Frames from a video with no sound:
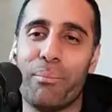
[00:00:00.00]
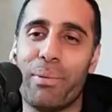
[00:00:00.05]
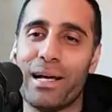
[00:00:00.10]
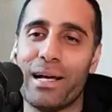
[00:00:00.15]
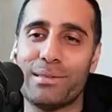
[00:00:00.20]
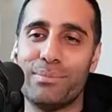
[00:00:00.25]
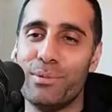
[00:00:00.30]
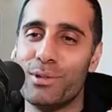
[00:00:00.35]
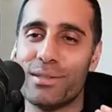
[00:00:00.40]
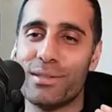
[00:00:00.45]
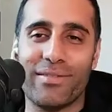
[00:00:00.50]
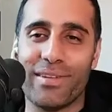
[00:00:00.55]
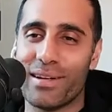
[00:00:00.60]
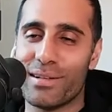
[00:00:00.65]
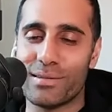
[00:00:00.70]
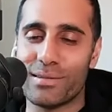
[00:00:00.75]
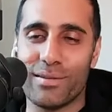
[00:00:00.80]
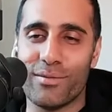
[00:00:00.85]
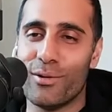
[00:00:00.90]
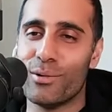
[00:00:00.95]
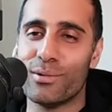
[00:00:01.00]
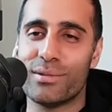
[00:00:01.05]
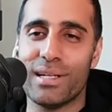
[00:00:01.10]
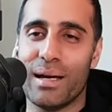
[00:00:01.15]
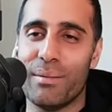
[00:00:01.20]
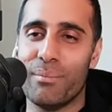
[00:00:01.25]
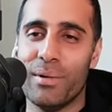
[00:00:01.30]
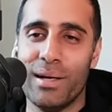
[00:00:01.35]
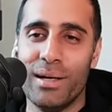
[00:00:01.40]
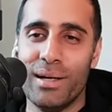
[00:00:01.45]
best music videos of all
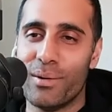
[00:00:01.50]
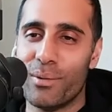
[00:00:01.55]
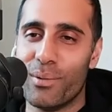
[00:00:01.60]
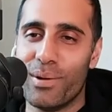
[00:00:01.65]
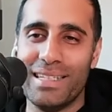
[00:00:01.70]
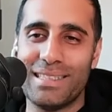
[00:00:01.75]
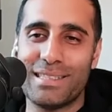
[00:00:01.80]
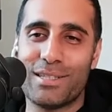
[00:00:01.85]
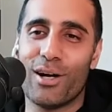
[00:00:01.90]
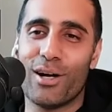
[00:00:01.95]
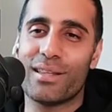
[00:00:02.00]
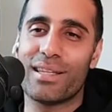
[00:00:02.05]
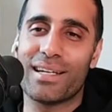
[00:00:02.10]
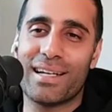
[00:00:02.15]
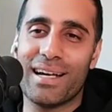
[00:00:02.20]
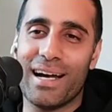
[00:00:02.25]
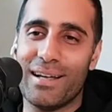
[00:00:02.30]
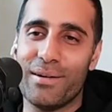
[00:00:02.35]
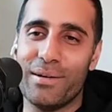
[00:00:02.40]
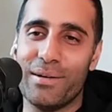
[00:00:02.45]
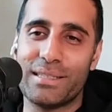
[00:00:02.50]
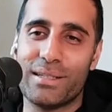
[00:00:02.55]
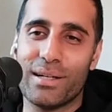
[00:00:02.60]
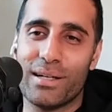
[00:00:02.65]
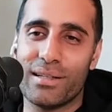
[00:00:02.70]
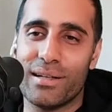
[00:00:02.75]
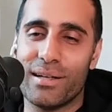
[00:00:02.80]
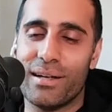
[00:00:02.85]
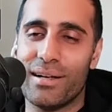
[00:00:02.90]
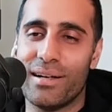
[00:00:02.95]
time. Where he's got the guy he's
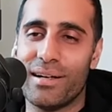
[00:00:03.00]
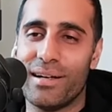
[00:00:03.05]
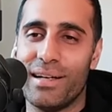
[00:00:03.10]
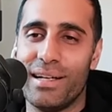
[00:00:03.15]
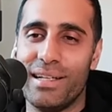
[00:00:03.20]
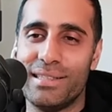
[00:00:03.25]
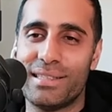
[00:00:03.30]
got the he, he